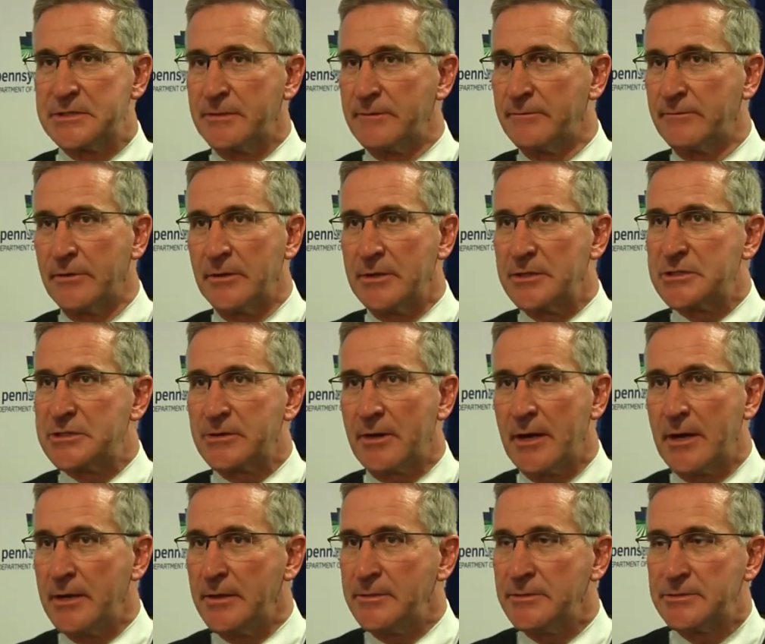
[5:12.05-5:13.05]
really
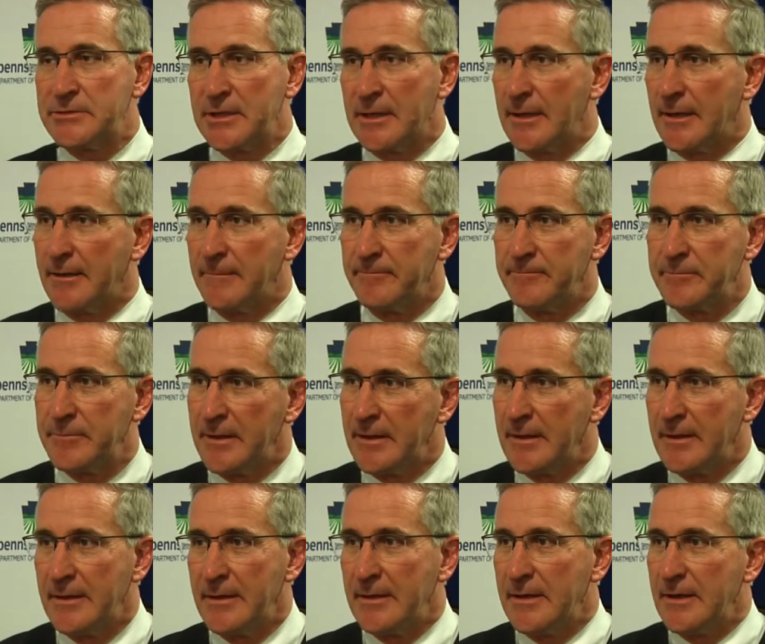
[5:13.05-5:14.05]
strange,
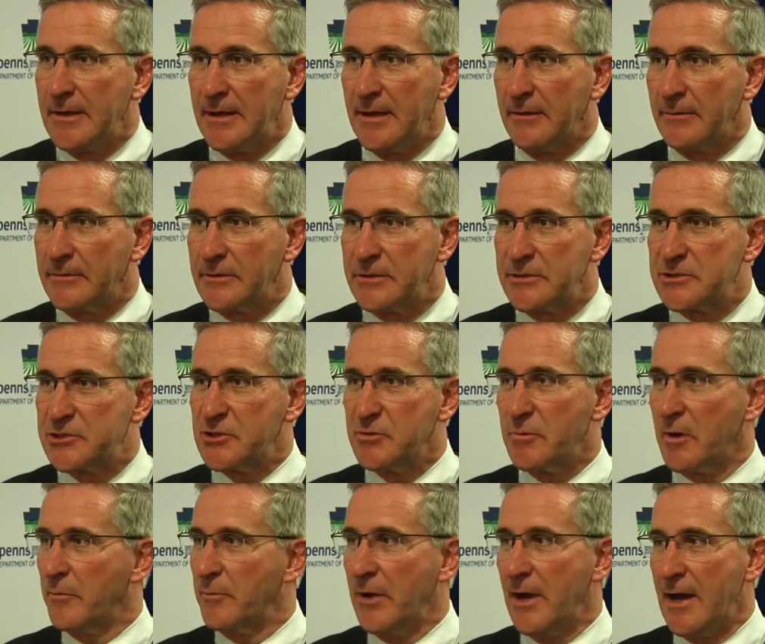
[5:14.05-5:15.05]

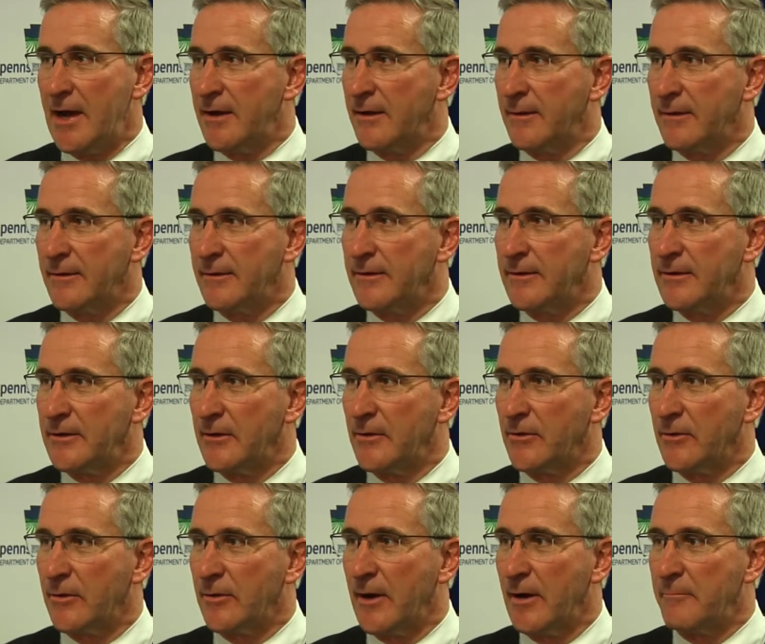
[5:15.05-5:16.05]
consumer pattern,
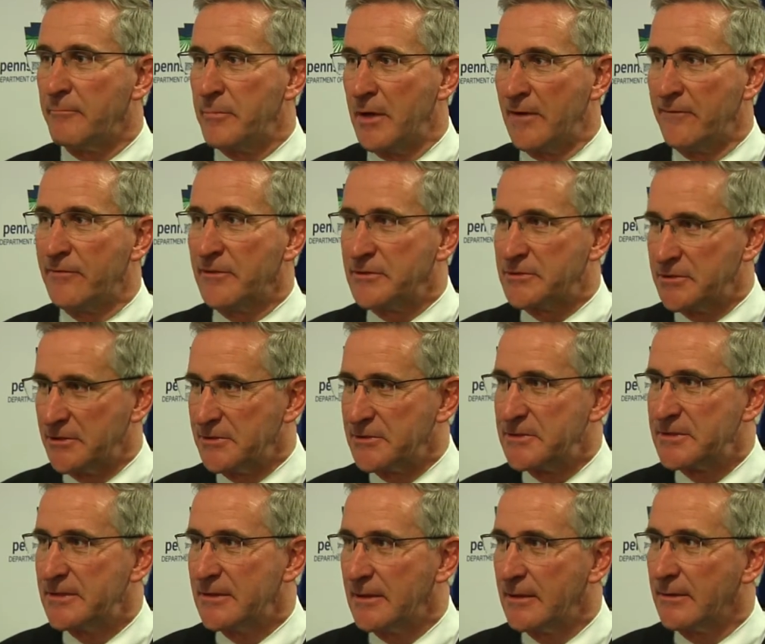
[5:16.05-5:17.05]
around
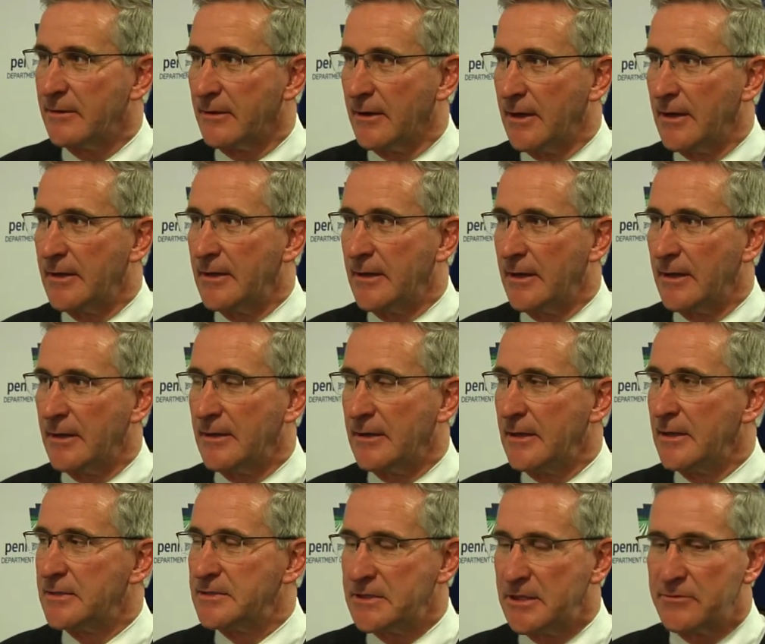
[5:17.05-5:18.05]
beverages, right? And
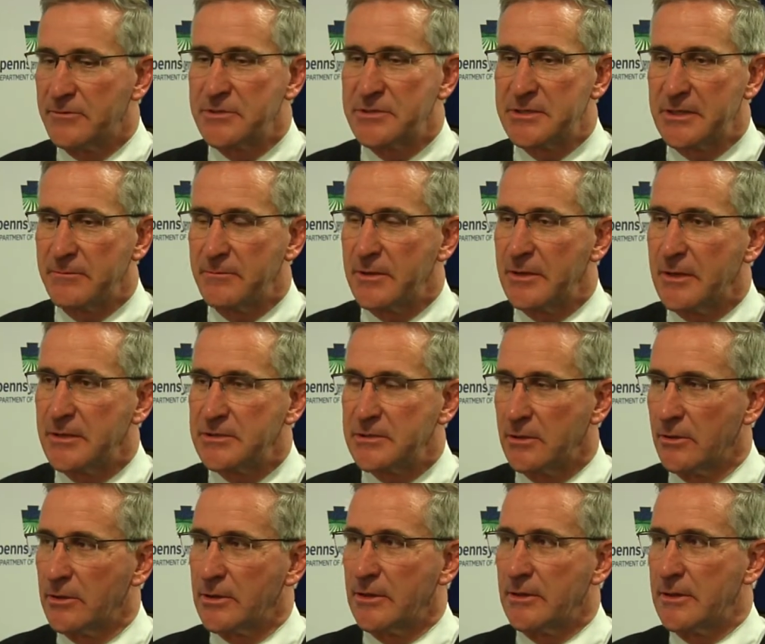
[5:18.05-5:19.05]
it's interesting because you
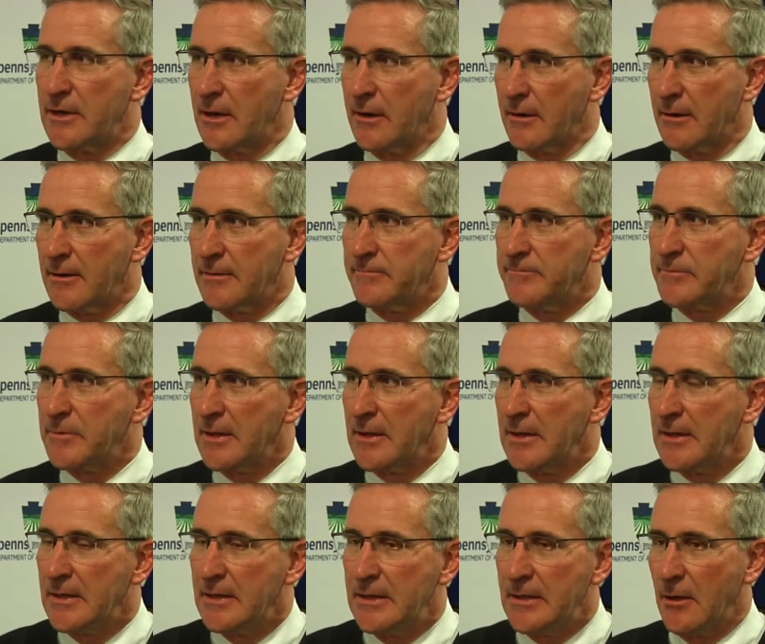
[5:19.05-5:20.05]
look at dairy,
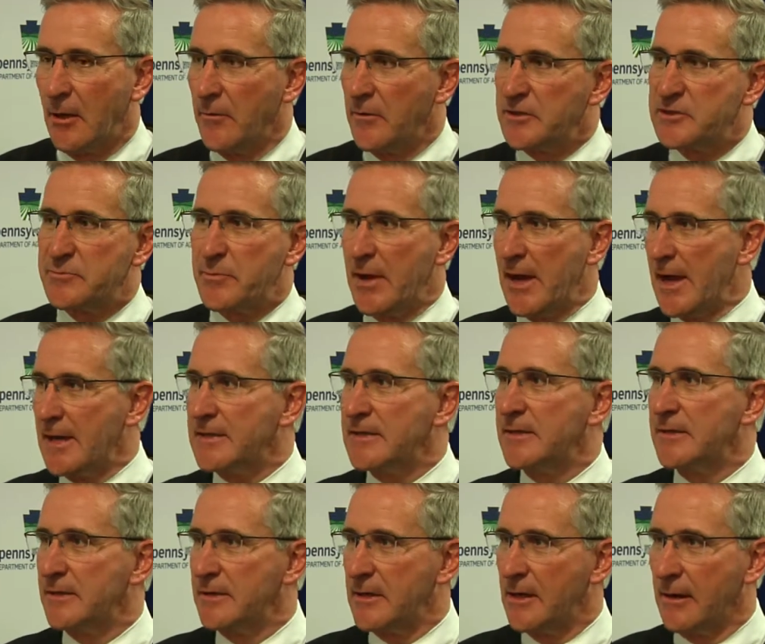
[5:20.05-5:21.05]
all that's packed
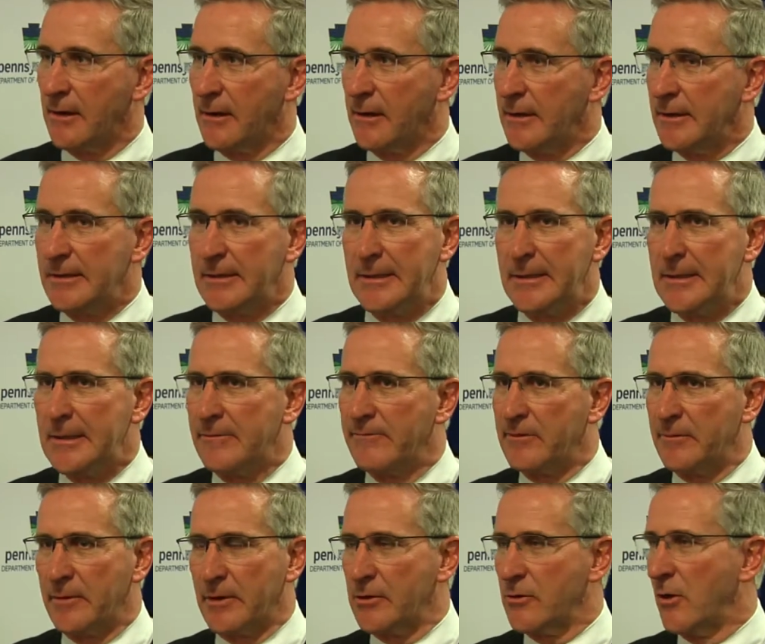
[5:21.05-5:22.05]
into dairy
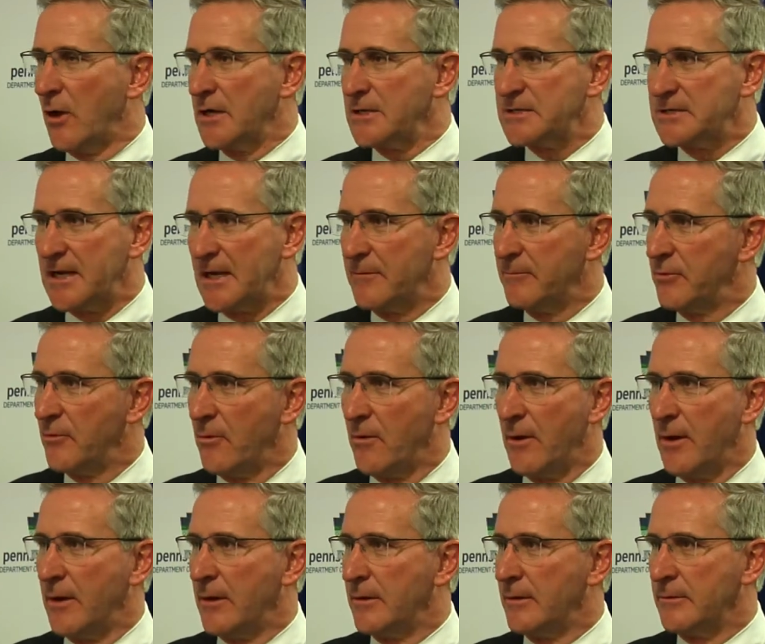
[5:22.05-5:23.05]
from a cost
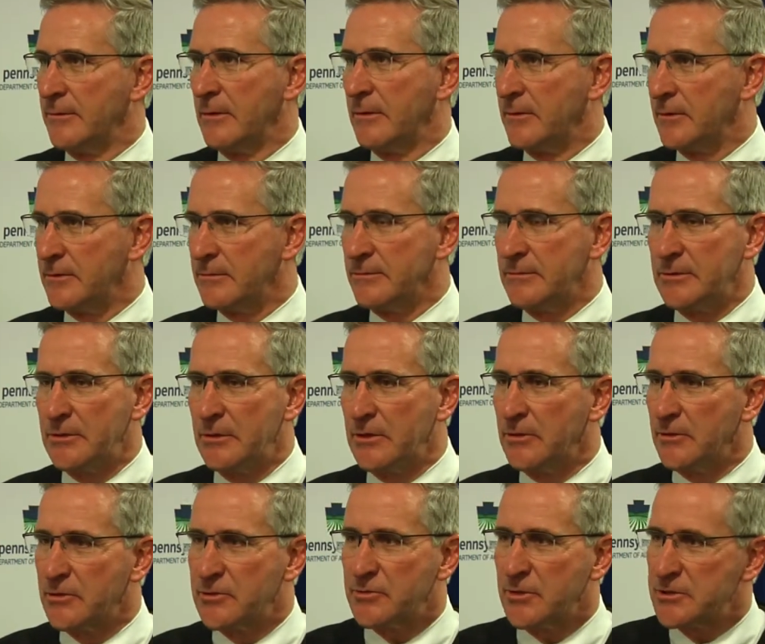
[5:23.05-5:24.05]
standpoint on the unit
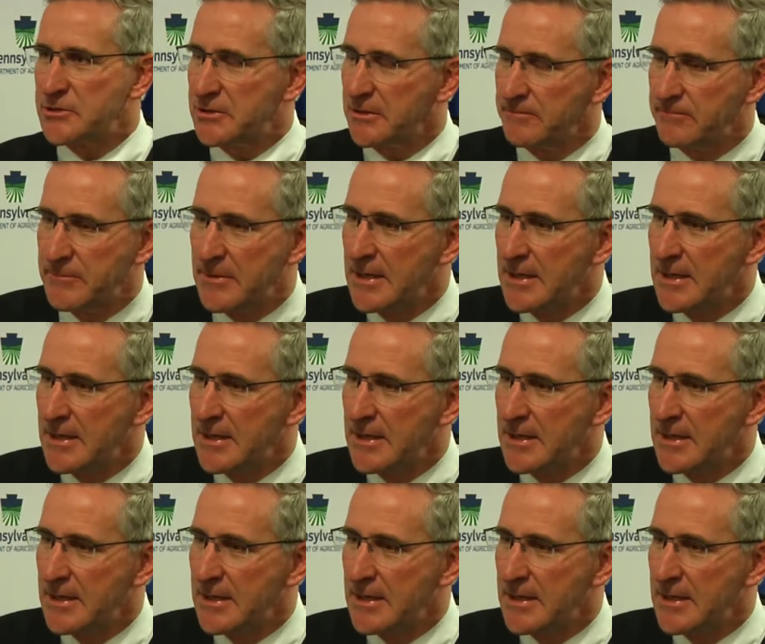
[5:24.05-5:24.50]
nutrition.